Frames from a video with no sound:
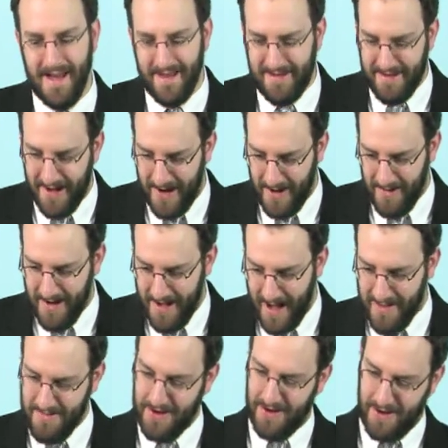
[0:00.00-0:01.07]
So
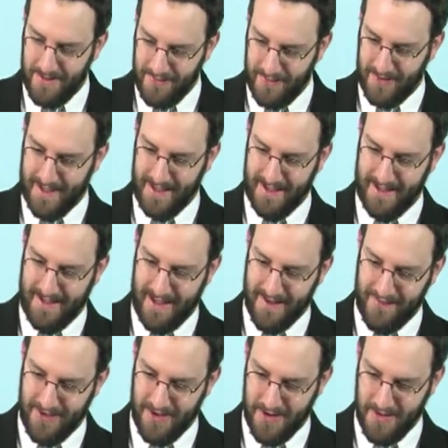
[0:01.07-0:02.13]
I'm going to hopefully
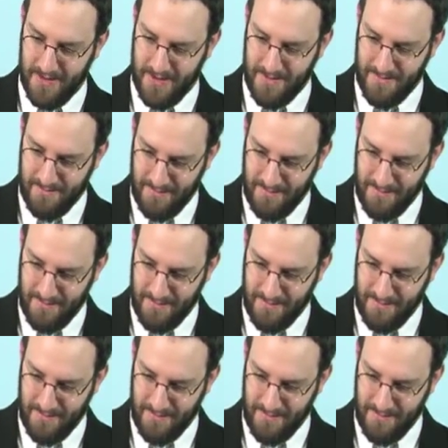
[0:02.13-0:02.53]
give you